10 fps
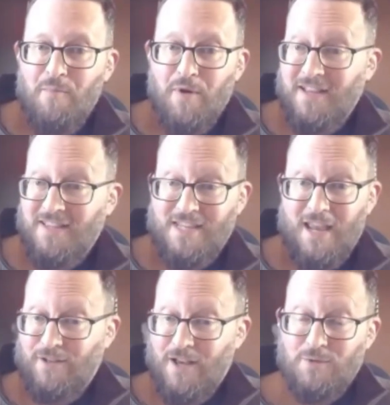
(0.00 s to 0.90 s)
But
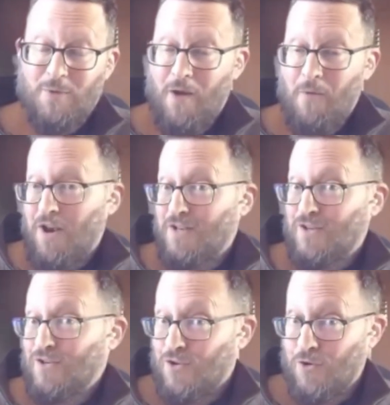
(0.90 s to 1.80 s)
it does what I want
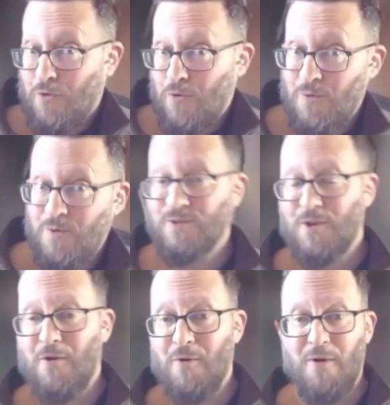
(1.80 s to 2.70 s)
it to do.
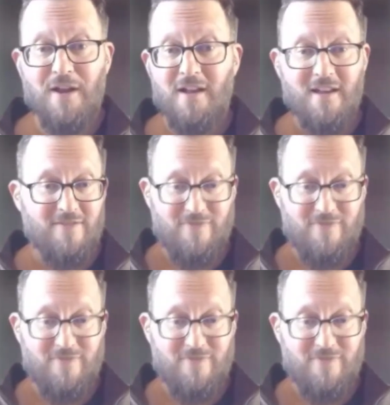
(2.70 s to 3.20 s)
So